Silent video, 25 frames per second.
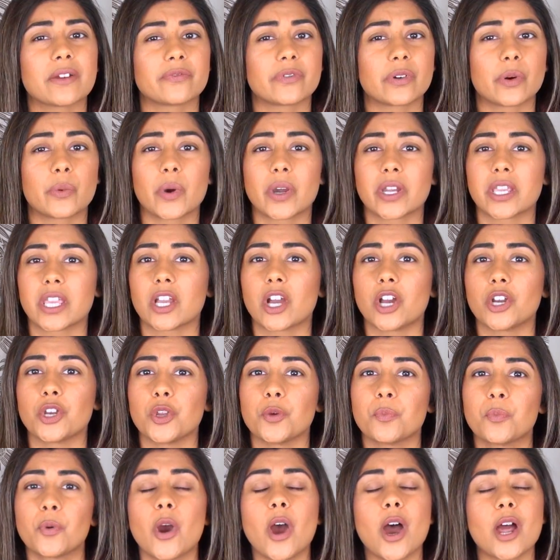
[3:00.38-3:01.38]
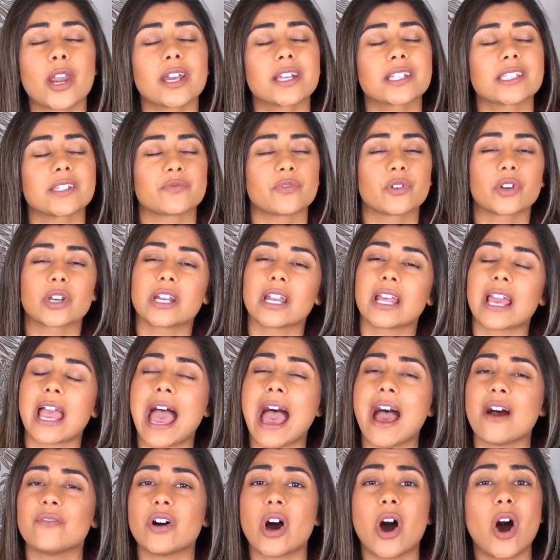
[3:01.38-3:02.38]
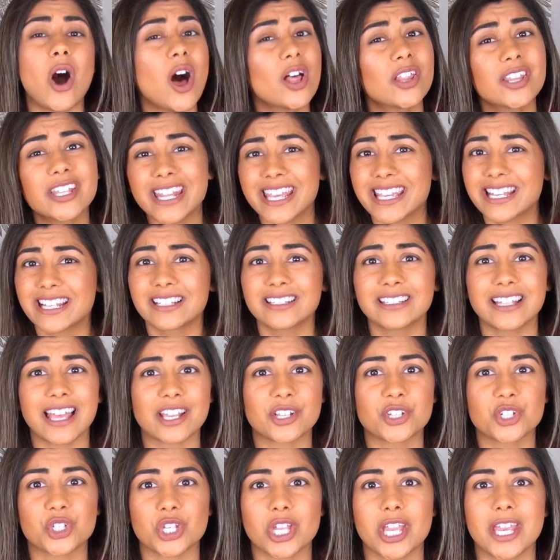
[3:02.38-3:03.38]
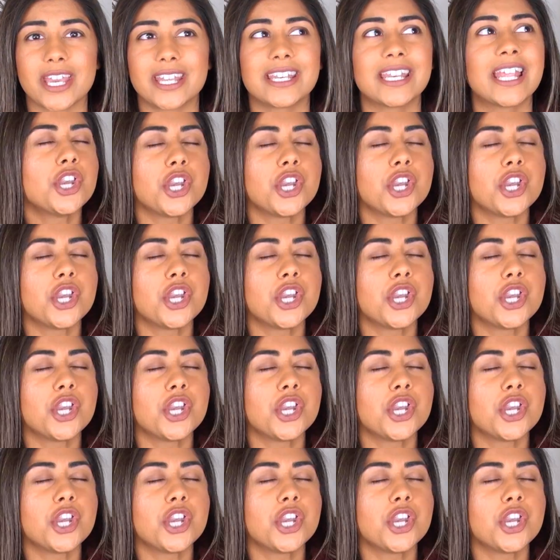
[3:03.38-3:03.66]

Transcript: if we're working on new product, if we're gonna have a holiday collection.